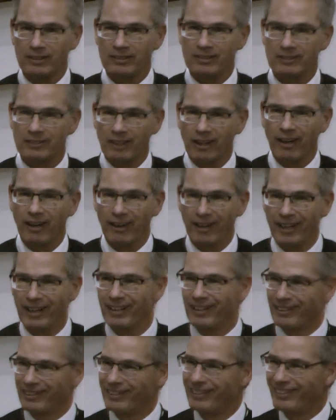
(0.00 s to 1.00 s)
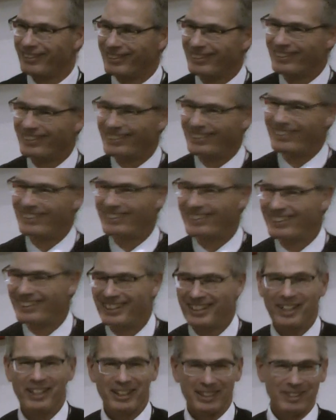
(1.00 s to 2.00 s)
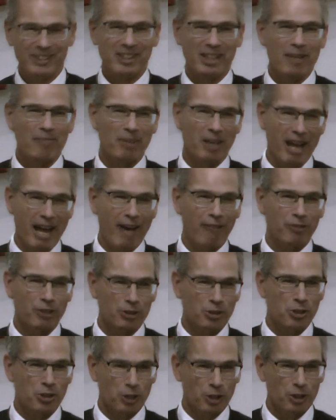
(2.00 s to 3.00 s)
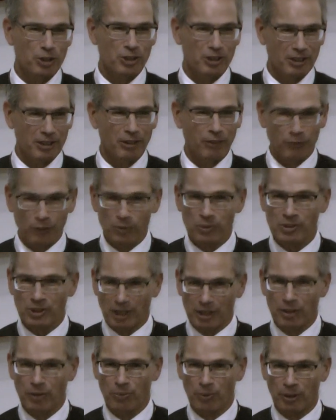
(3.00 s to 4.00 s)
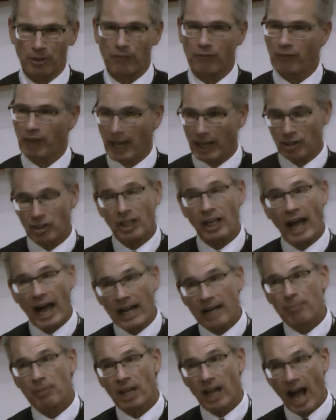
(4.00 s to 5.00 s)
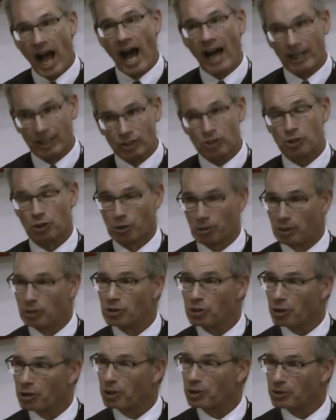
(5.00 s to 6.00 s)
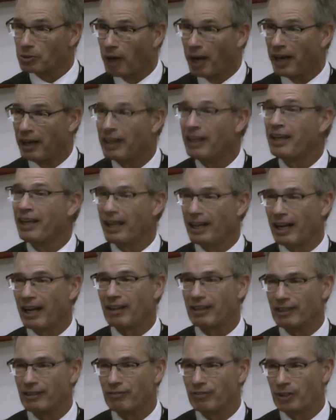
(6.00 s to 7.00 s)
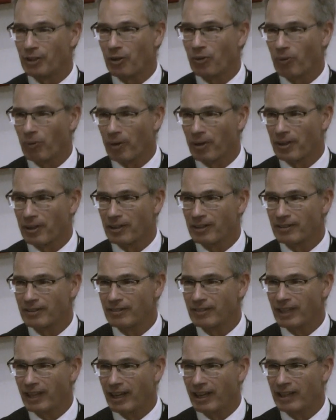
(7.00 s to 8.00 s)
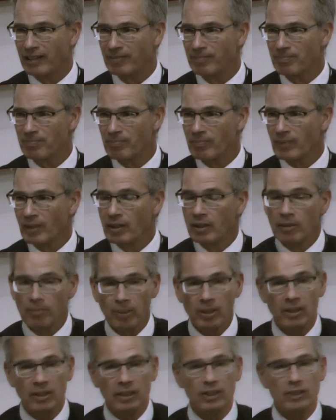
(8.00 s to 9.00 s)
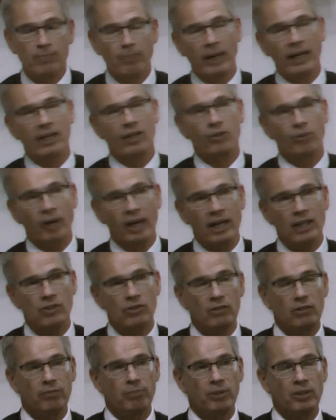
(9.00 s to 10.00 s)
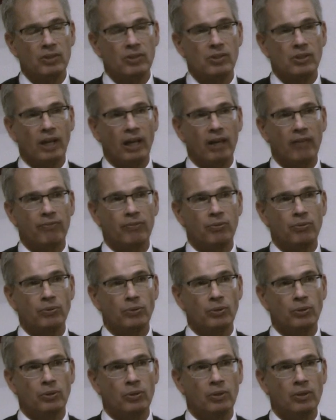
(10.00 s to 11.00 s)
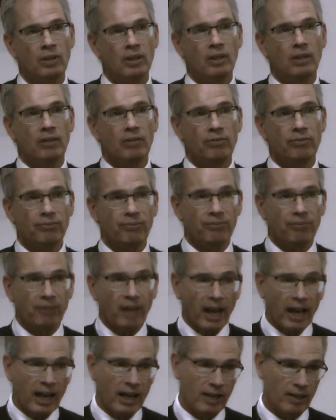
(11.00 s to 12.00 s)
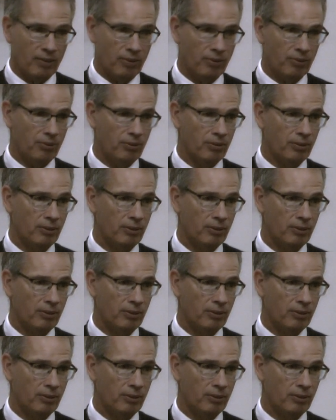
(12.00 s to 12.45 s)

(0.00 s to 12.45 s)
Sorry. See me after church, and if you said the word faith, you got to be honest. You're in church, right? And I'll give you a quarter, okay? But it is by grace you have been saved through faith.